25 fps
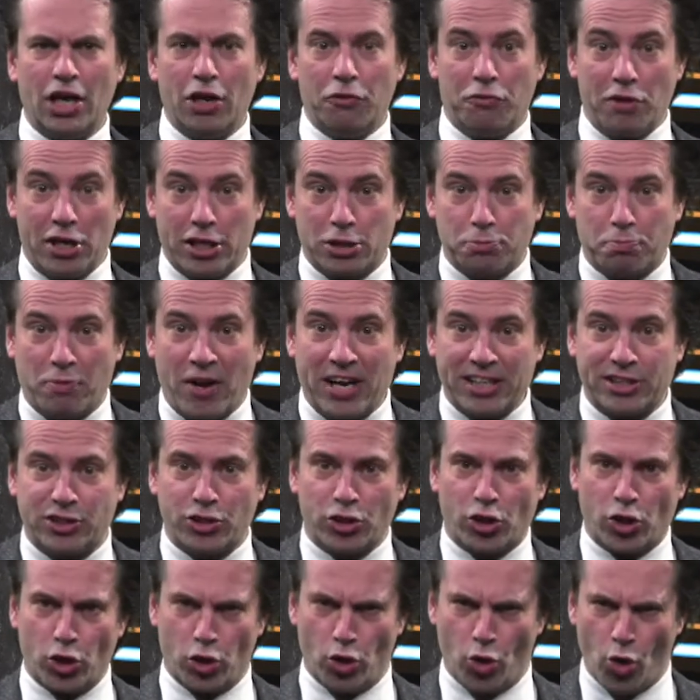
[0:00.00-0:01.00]
We express
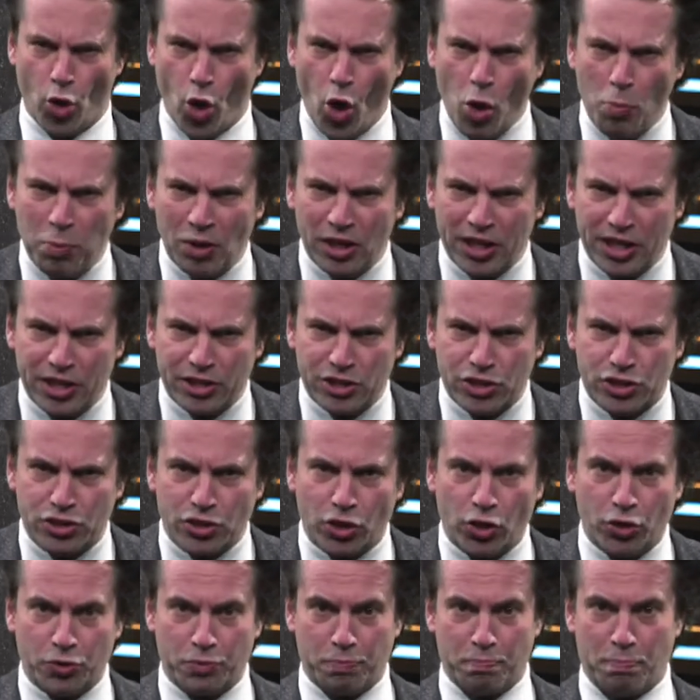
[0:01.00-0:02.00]
the global
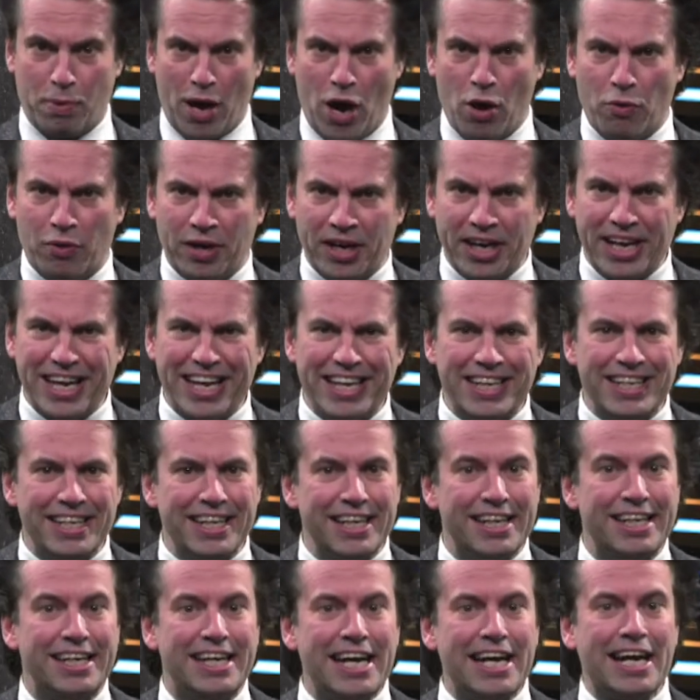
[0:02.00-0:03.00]
installed power in
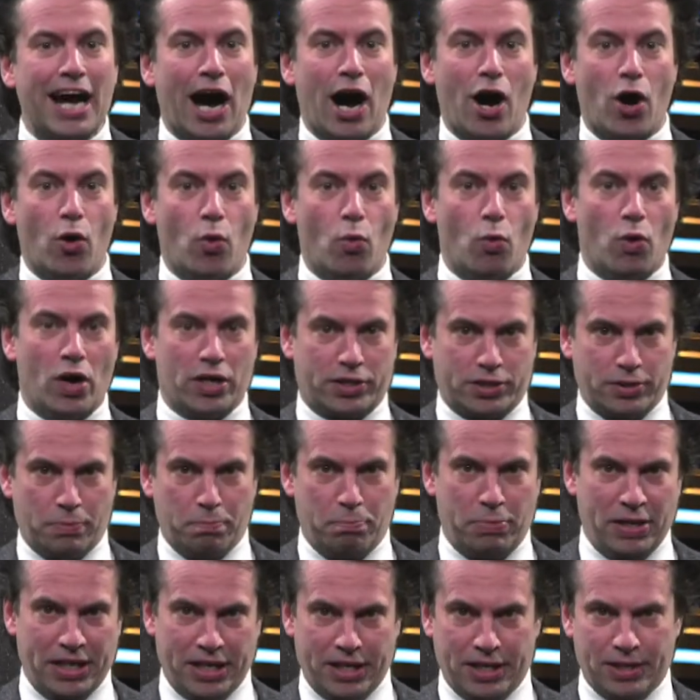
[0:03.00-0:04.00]
gigawatt
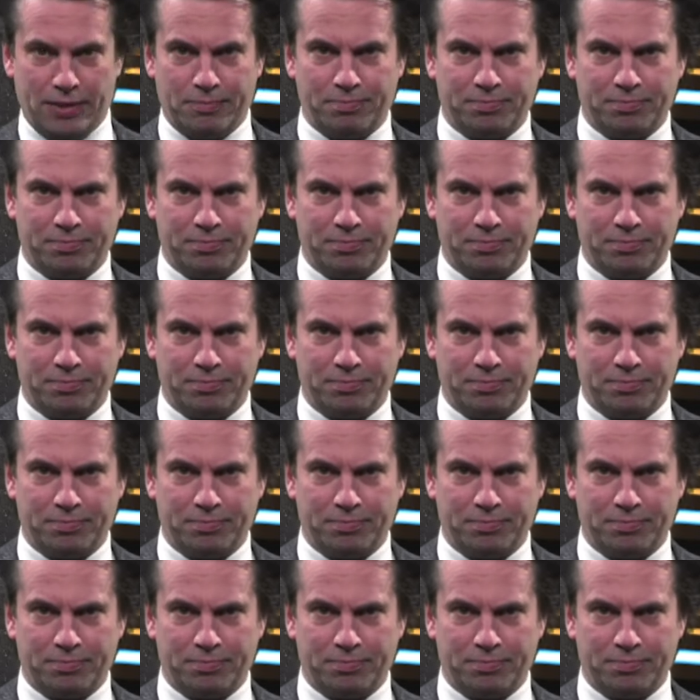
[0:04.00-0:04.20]
peak.